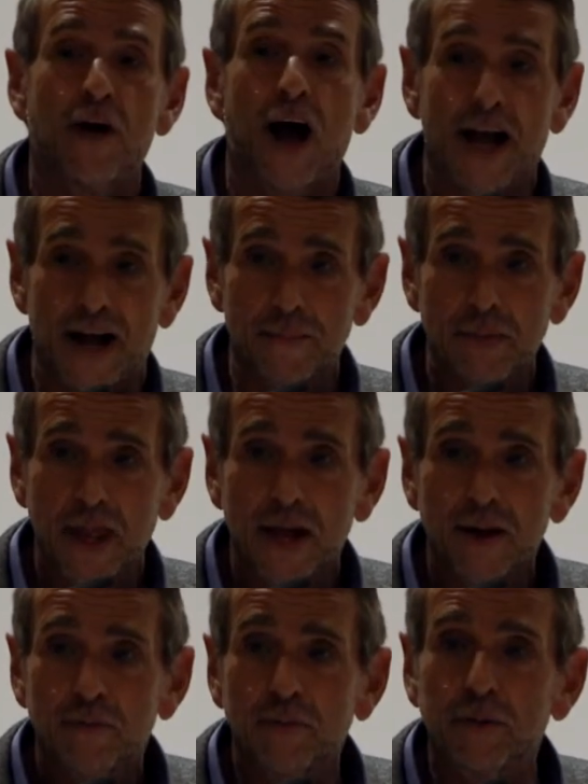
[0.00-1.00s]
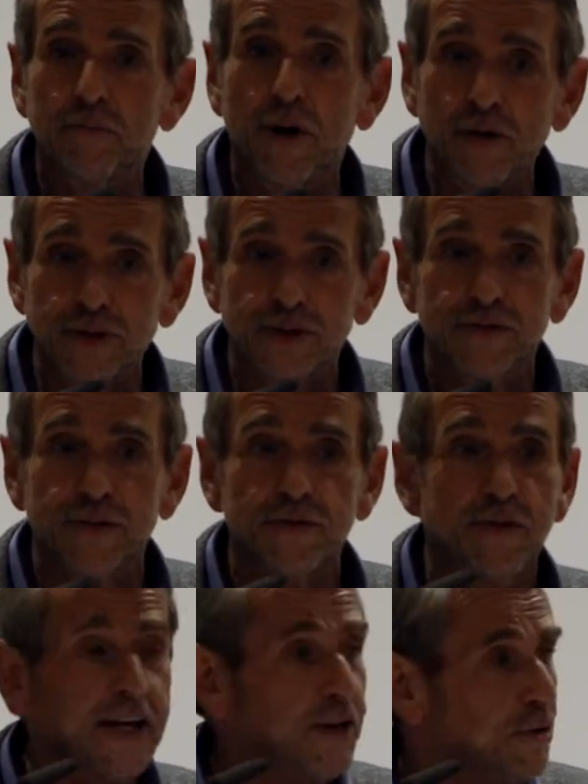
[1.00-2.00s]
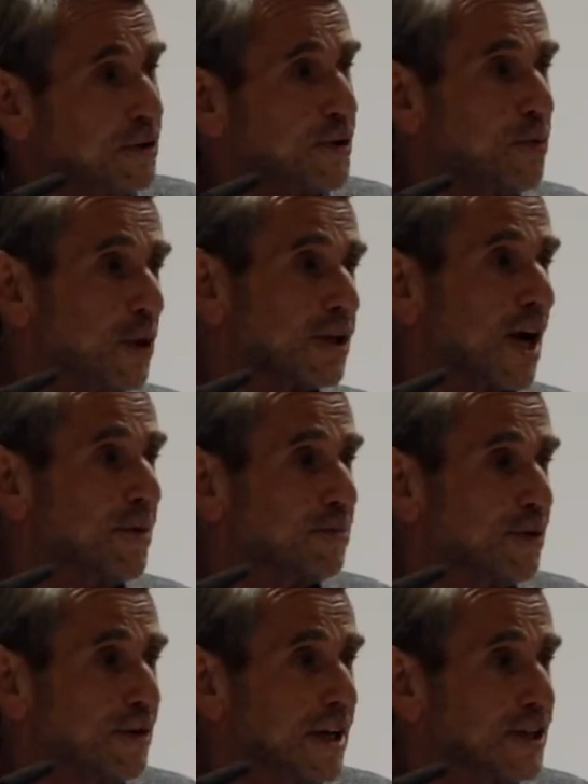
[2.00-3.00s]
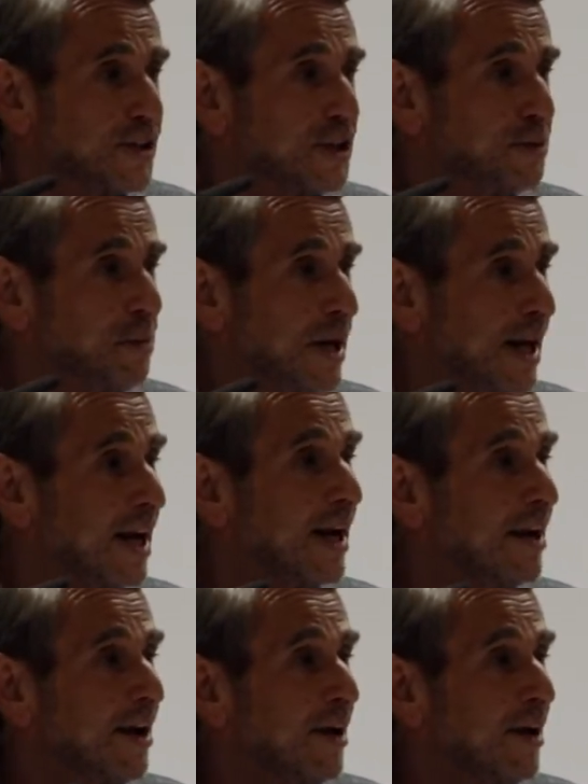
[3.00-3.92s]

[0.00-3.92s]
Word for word: fire. But most of the venues in which I'm privileged to speak